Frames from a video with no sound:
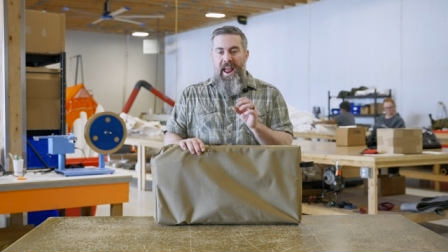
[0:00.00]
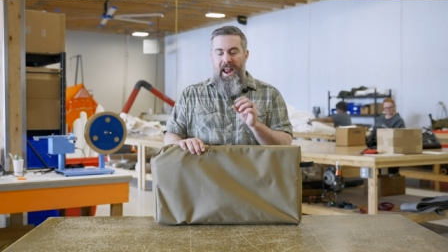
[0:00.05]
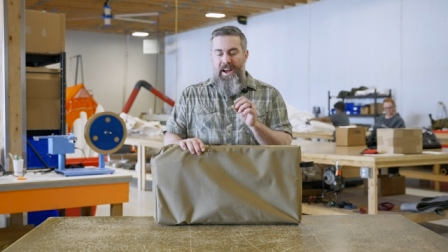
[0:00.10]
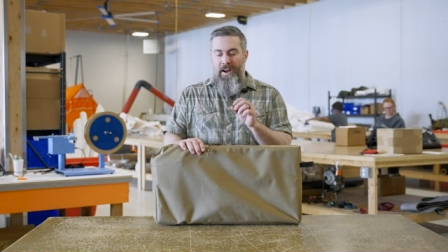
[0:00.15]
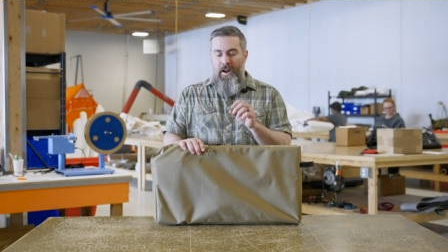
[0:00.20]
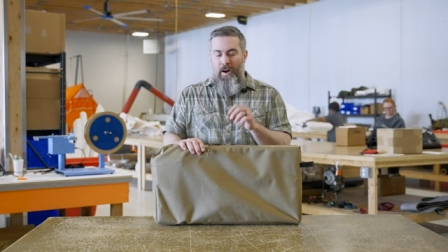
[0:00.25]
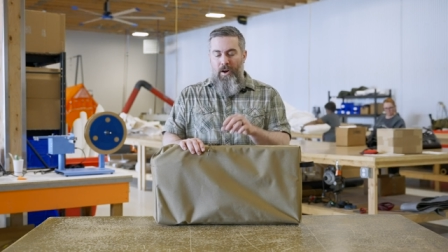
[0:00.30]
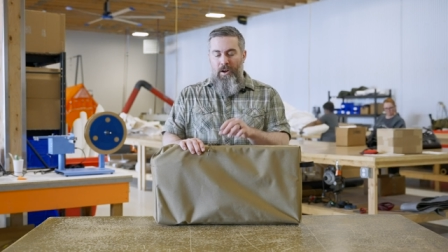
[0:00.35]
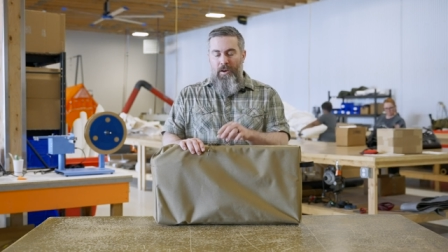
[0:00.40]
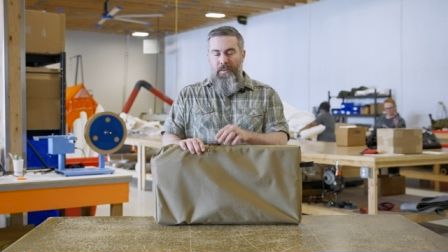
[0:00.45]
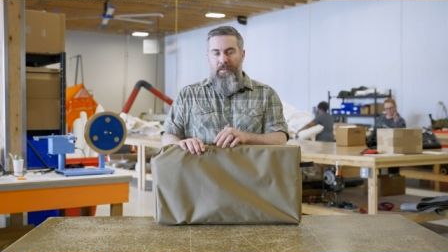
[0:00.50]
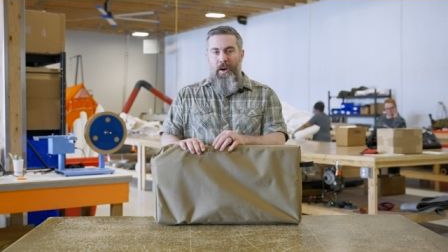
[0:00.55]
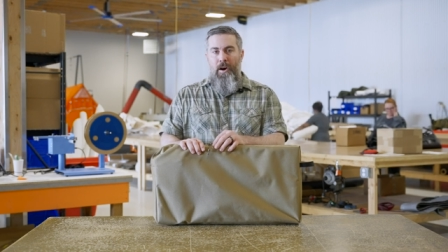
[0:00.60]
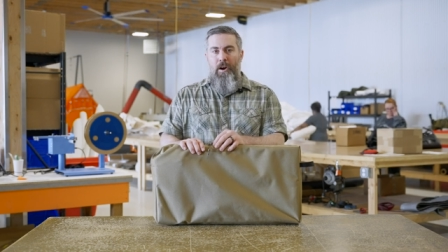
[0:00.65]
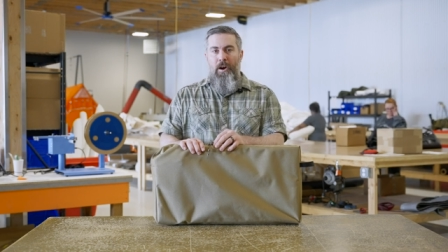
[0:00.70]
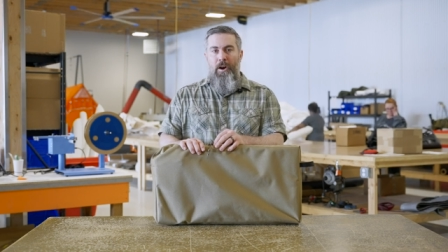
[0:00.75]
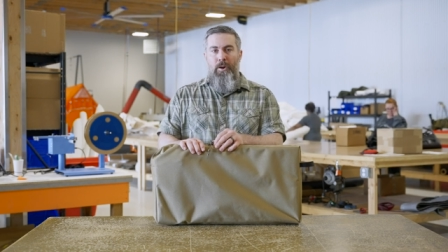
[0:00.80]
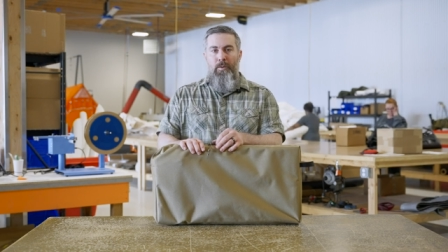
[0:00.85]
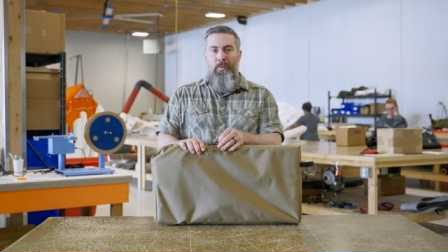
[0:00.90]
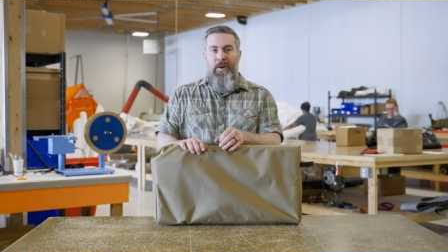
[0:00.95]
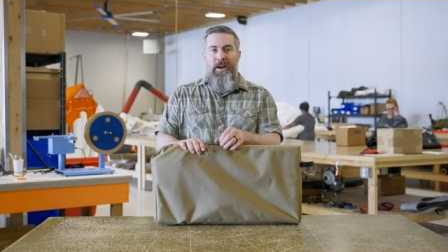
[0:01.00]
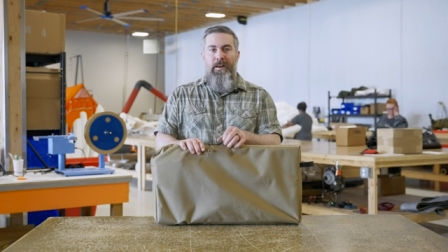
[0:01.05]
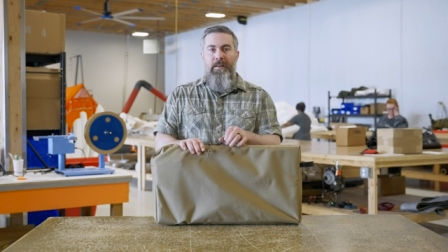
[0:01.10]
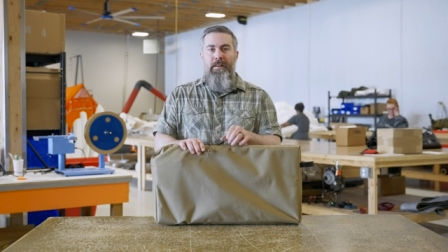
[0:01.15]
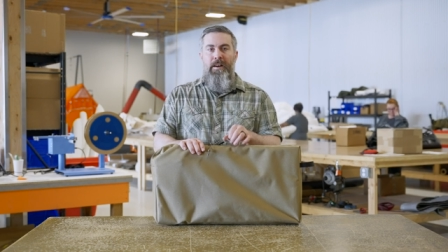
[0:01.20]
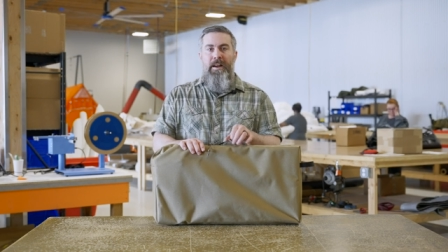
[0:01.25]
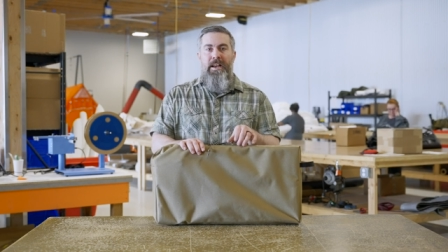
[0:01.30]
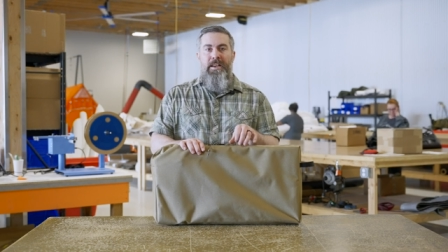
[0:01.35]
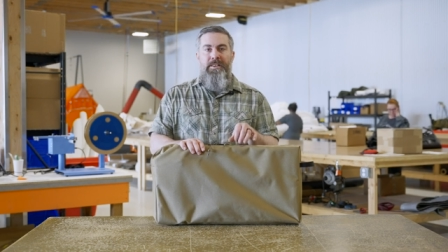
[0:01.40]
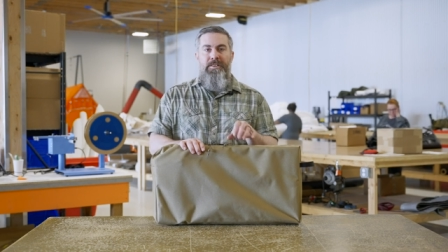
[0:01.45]
and all of the
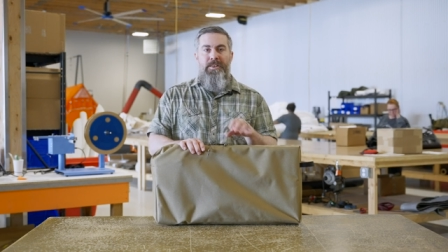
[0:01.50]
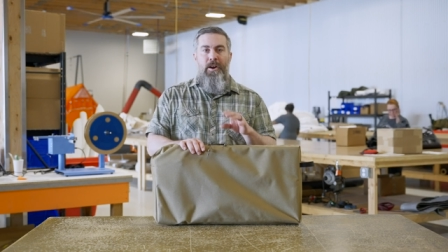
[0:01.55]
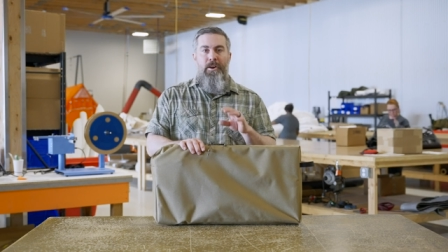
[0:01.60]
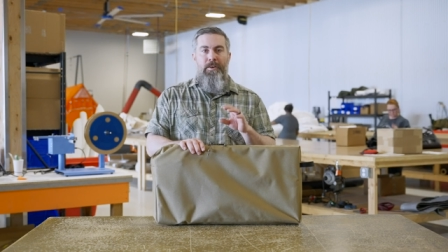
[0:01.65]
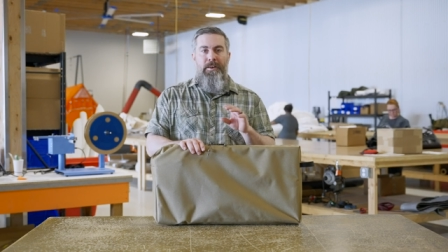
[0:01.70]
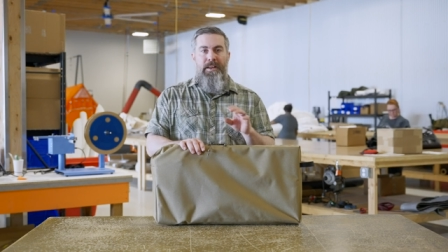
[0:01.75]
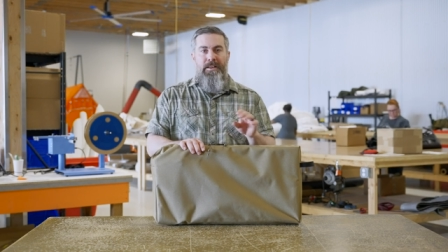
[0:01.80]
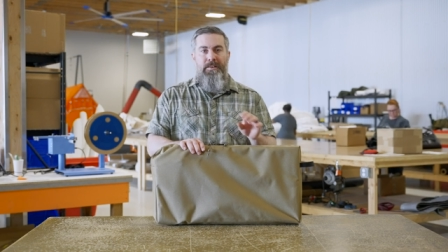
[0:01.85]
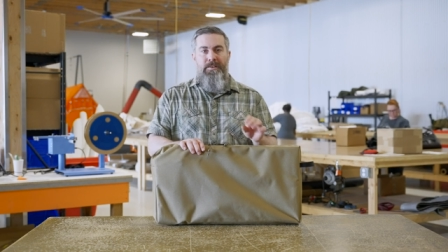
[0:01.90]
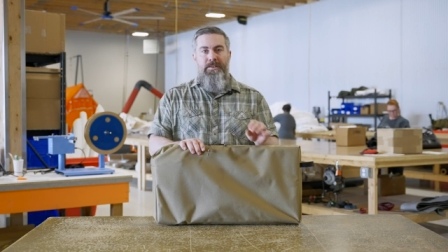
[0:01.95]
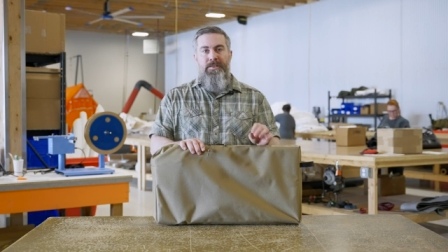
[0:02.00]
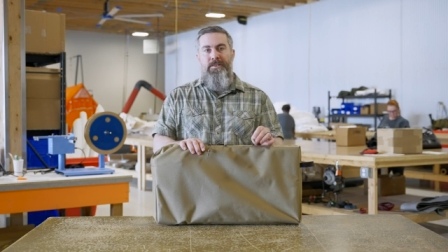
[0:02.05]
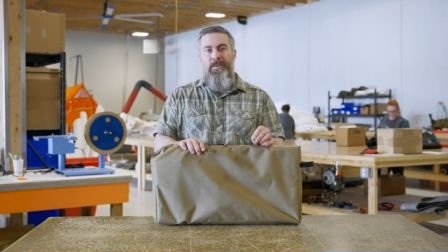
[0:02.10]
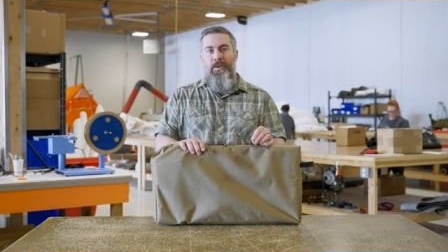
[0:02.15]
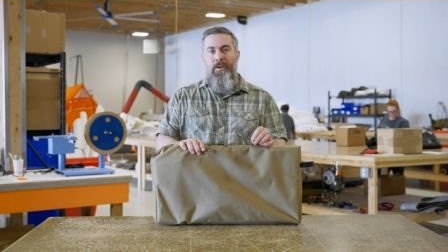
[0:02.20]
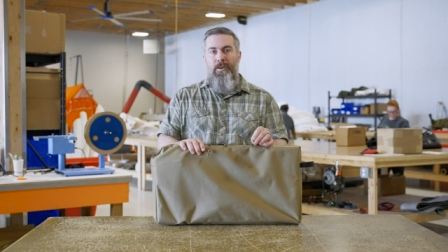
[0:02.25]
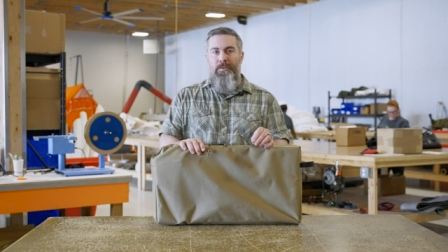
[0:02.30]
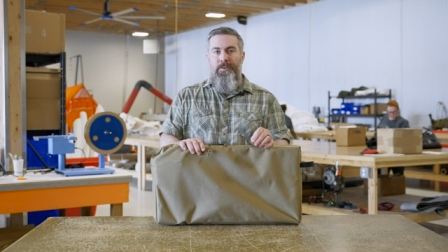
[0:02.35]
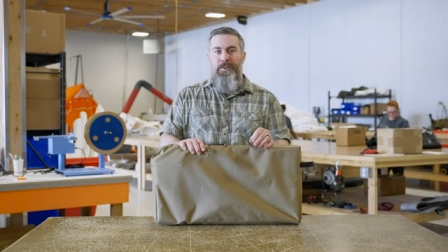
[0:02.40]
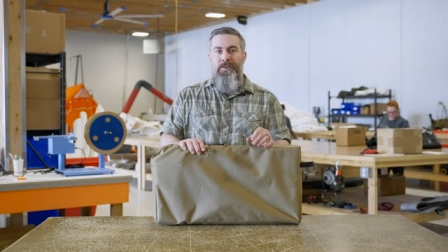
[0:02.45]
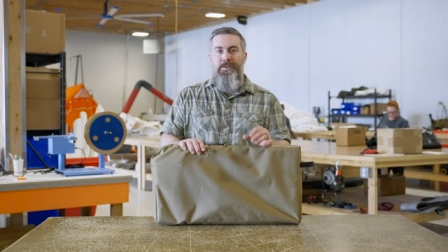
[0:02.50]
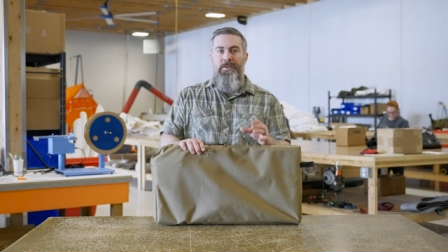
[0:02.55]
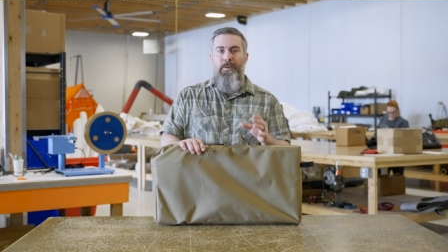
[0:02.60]
hardware is already installed.